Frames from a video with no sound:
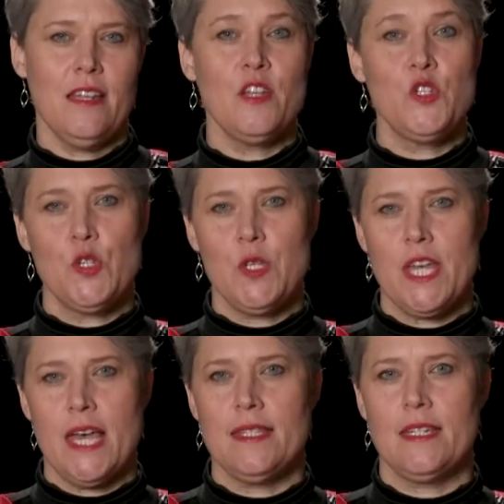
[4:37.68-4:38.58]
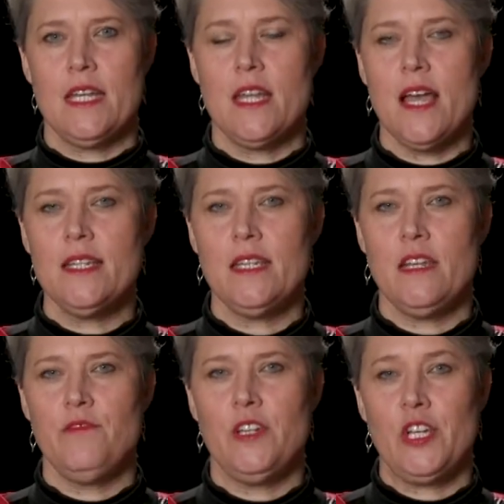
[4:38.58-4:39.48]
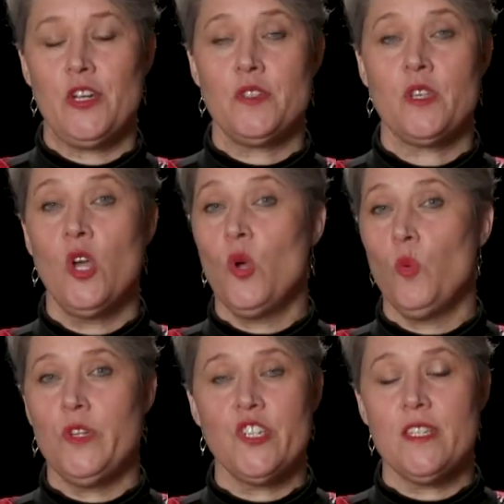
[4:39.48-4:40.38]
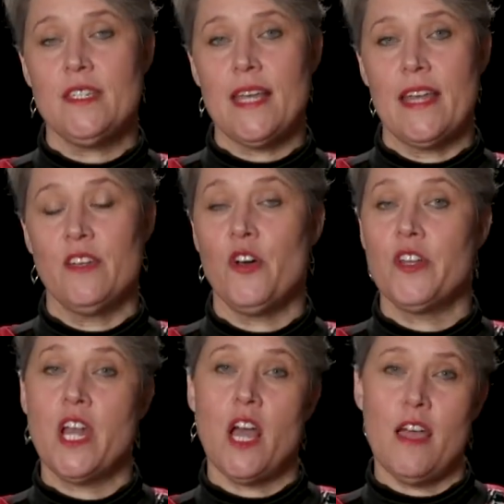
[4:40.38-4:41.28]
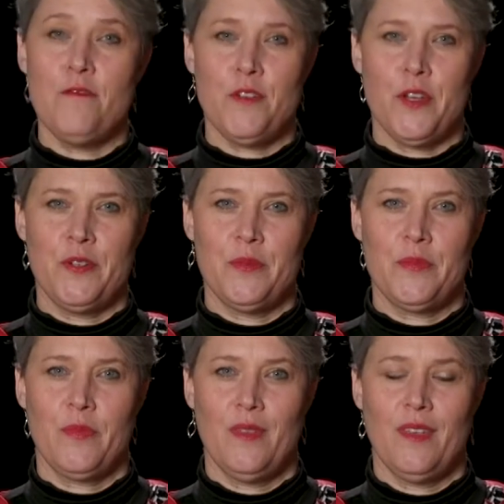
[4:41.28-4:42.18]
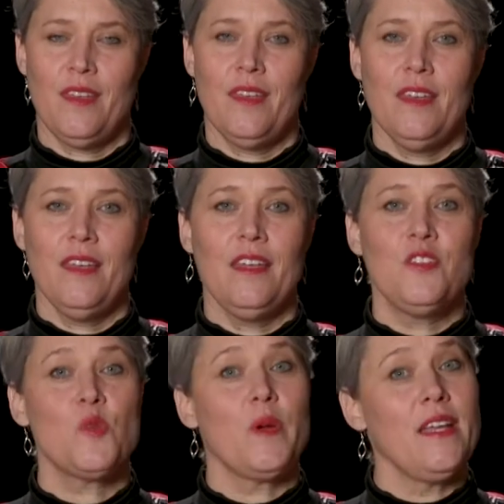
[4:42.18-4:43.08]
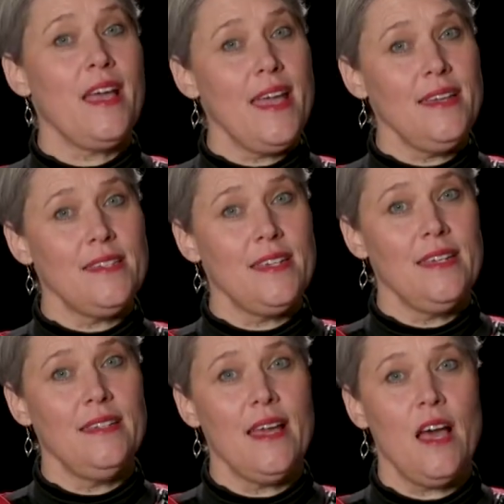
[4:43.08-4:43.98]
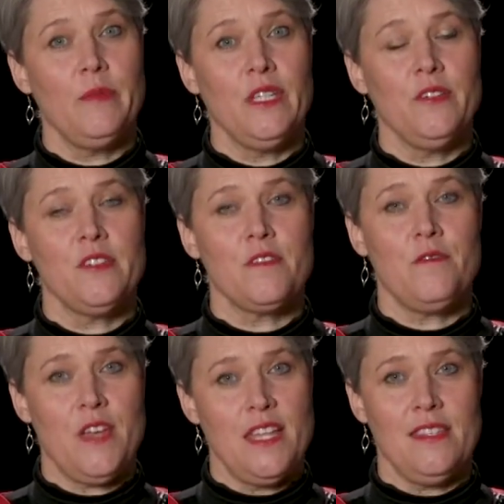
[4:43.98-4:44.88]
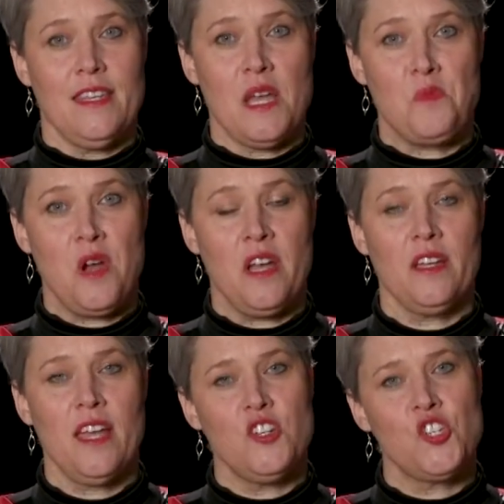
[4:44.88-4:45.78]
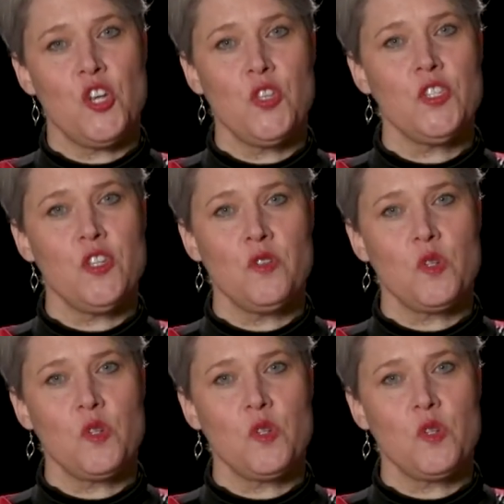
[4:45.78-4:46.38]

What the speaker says: and 2019 videos were just done on an iPhone. In 2018, hubby used a fancy camera and shot the song